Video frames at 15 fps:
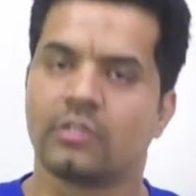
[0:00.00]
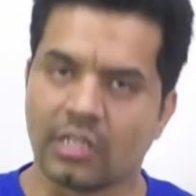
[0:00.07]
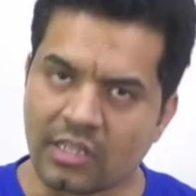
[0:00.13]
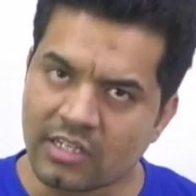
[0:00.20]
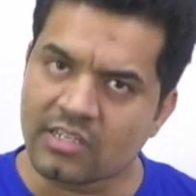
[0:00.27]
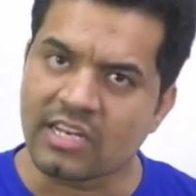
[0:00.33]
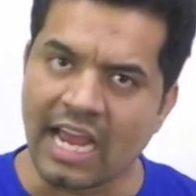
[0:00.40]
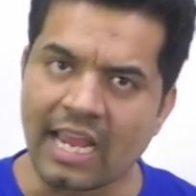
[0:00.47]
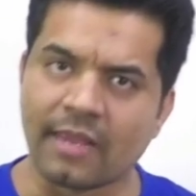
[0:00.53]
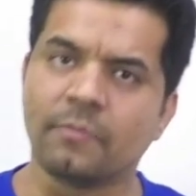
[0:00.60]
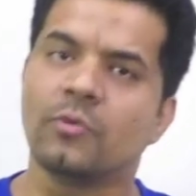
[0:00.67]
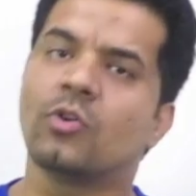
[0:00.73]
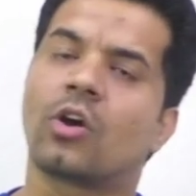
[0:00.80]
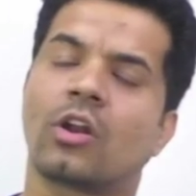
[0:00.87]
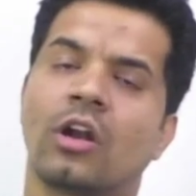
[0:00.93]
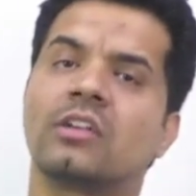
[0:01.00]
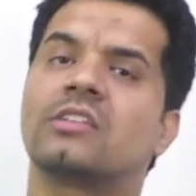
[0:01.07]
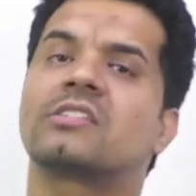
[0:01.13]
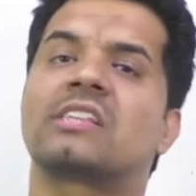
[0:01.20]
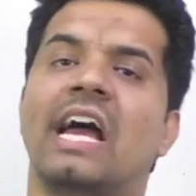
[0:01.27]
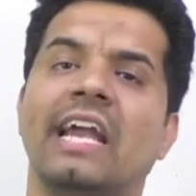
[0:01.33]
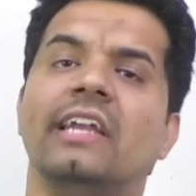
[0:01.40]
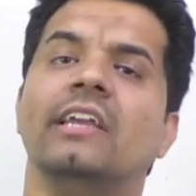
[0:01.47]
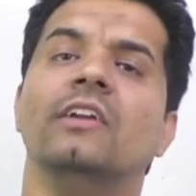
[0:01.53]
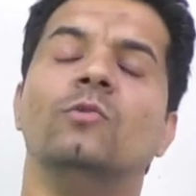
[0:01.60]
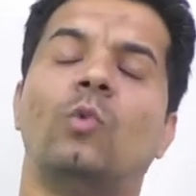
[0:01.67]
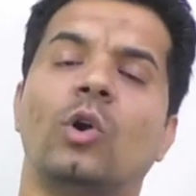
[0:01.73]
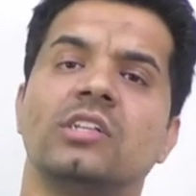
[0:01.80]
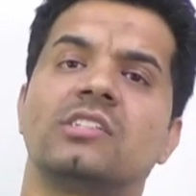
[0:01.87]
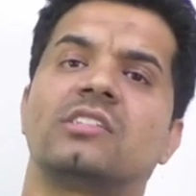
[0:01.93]
Till the time you are not
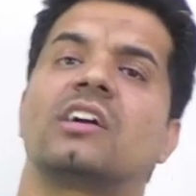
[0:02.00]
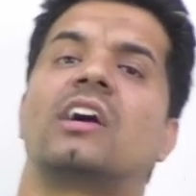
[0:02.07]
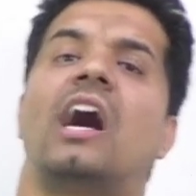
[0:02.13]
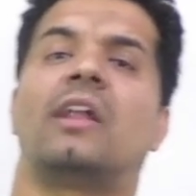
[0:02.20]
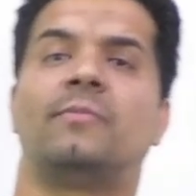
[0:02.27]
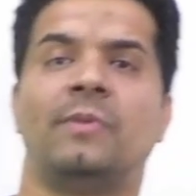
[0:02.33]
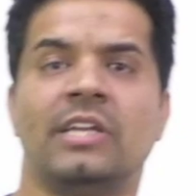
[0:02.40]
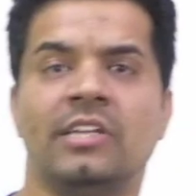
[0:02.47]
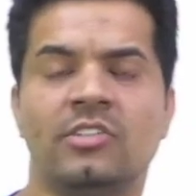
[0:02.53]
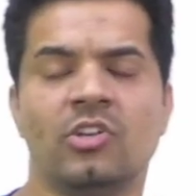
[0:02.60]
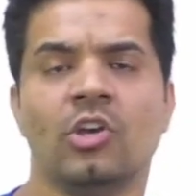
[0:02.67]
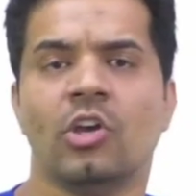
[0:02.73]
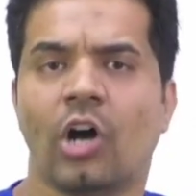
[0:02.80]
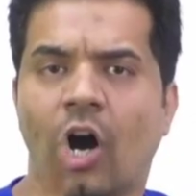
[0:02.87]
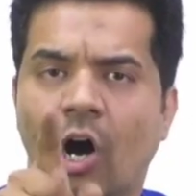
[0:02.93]
deciding what is the garbage,